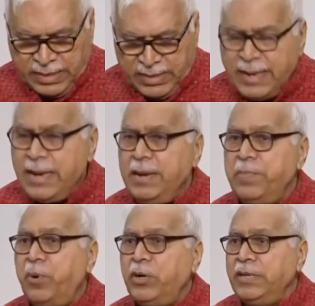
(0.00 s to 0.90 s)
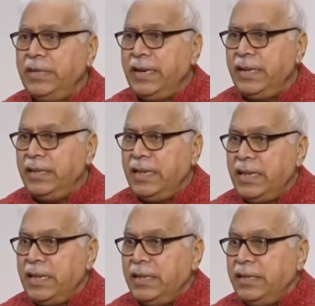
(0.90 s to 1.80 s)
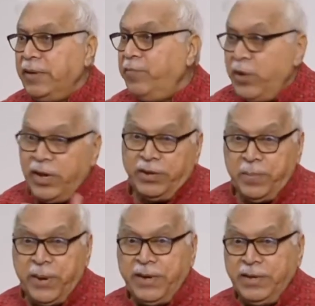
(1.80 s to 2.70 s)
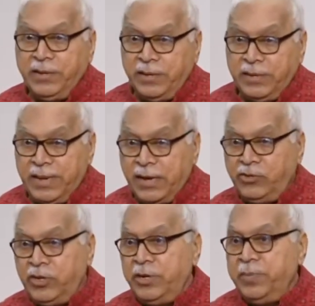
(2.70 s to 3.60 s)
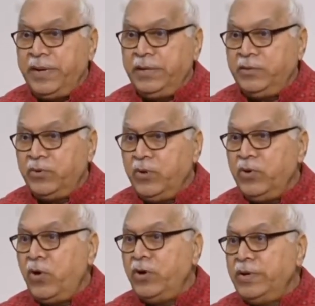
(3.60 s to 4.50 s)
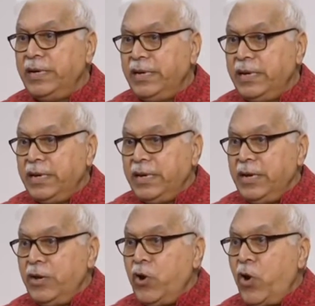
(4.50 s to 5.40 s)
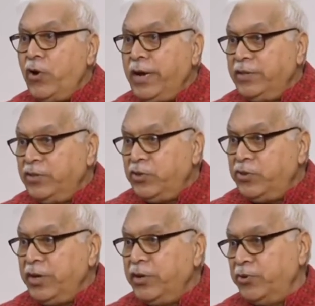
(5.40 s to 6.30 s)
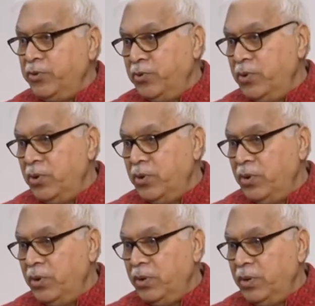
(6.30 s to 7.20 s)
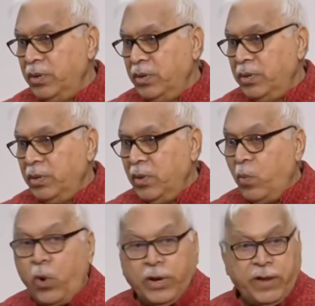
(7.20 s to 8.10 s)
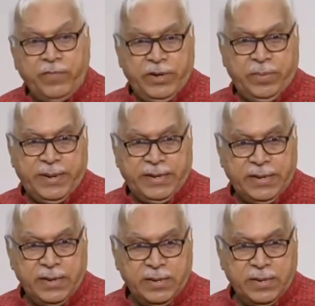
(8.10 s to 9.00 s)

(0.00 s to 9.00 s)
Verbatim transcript: Second important thing is, that we are debating, the national debate is going on on a non-existing issue. What are we debating?